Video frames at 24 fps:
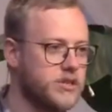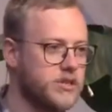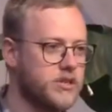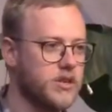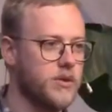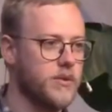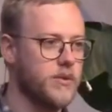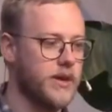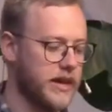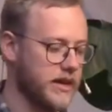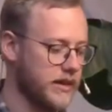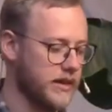
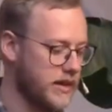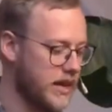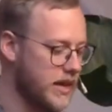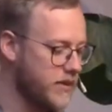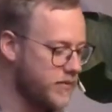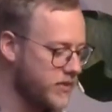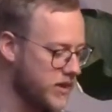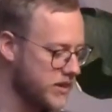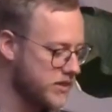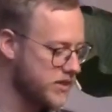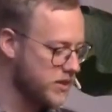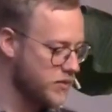doing,
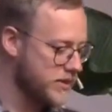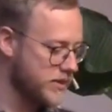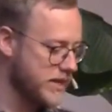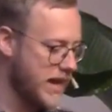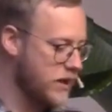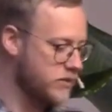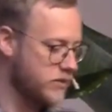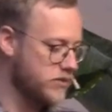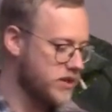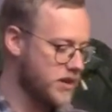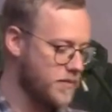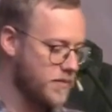even as he was
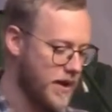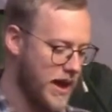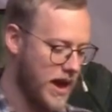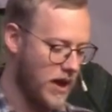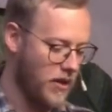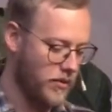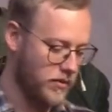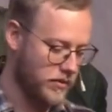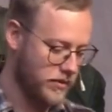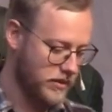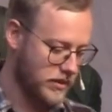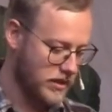out at a mount,
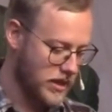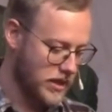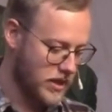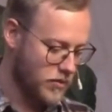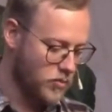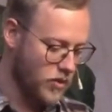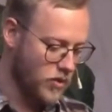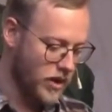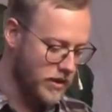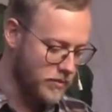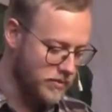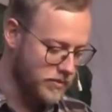
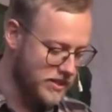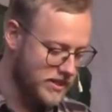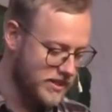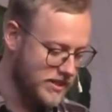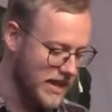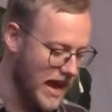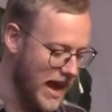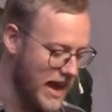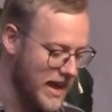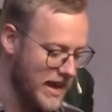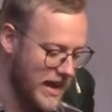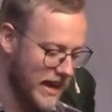what he was
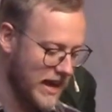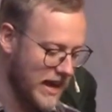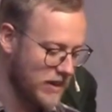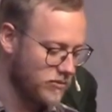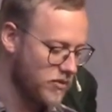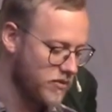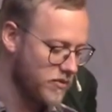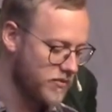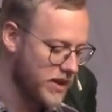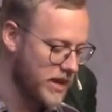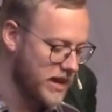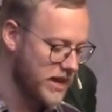saying and
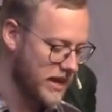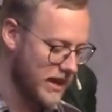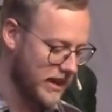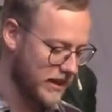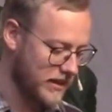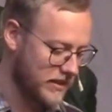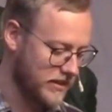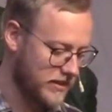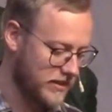revealing.